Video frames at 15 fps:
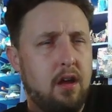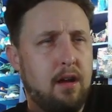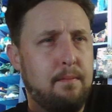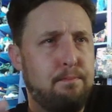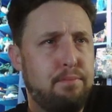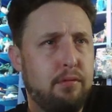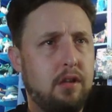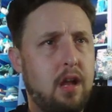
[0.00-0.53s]

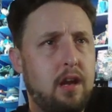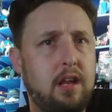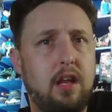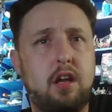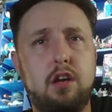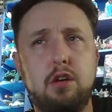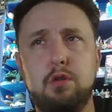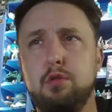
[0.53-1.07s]
bloody
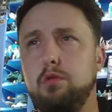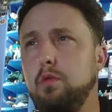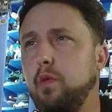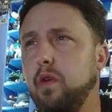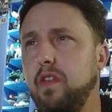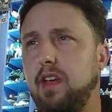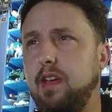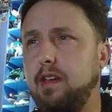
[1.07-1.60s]
coup
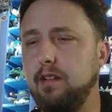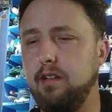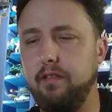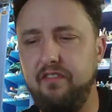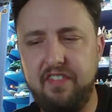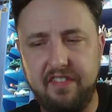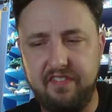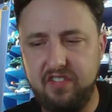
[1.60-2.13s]
where they killed
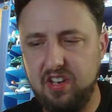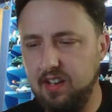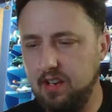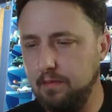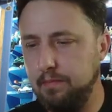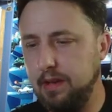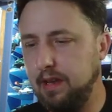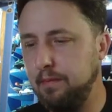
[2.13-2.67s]

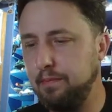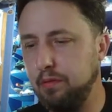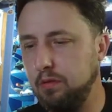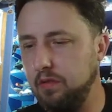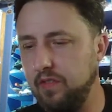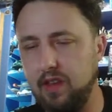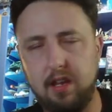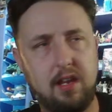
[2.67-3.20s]
15 people
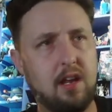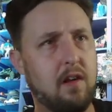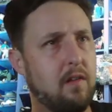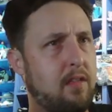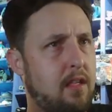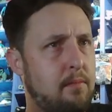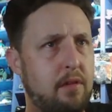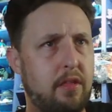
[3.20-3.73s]
and they killed
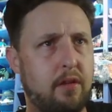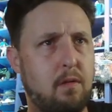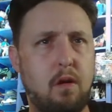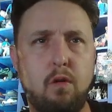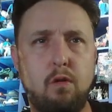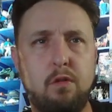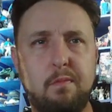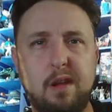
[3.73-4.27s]
some of their
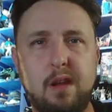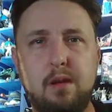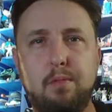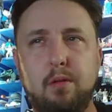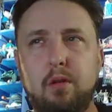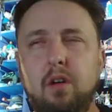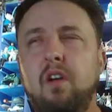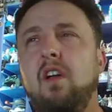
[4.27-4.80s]
own
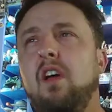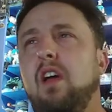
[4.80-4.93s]
people,